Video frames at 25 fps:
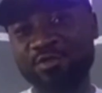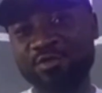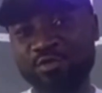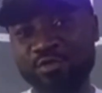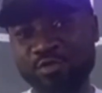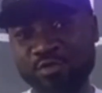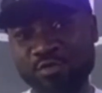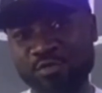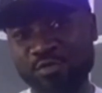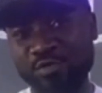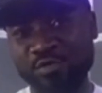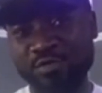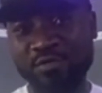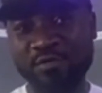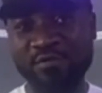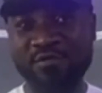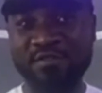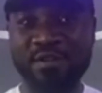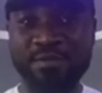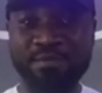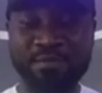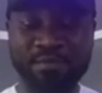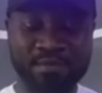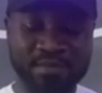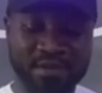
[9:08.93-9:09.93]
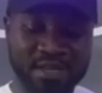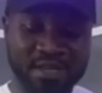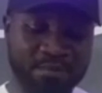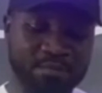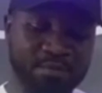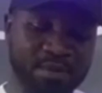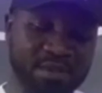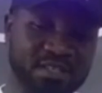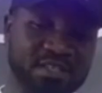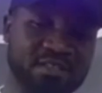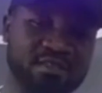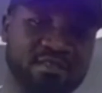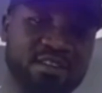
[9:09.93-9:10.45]
dose of that
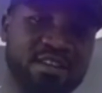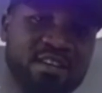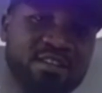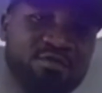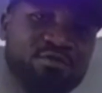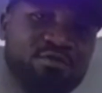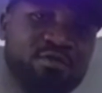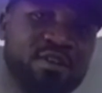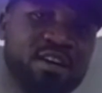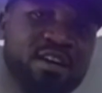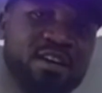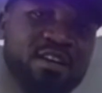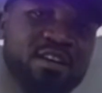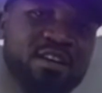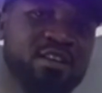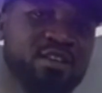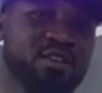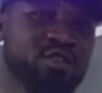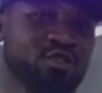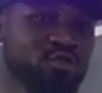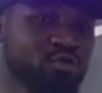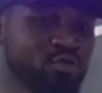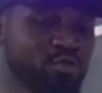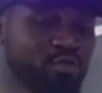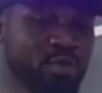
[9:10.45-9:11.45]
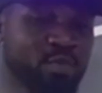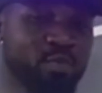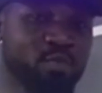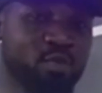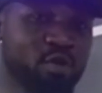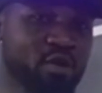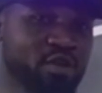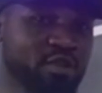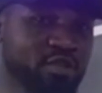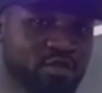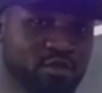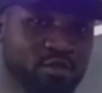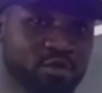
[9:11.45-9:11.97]
particular drug to be
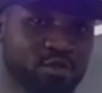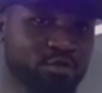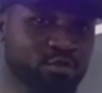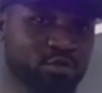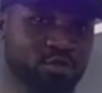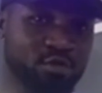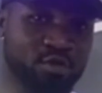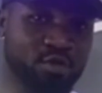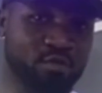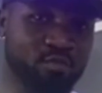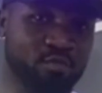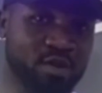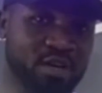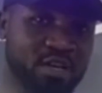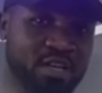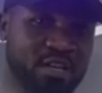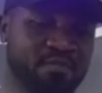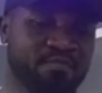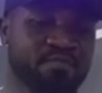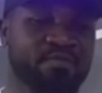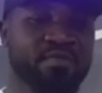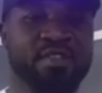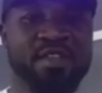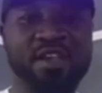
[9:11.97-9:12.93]
poisonous to your body.